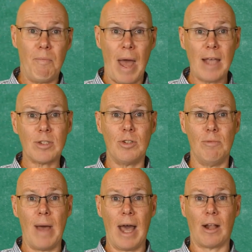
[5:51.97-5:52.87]
past due
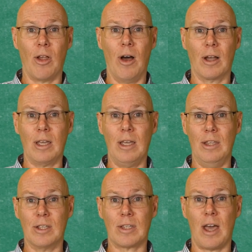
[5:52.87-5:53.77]
backlog
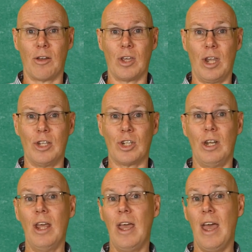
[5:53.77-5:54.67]
in this calculation,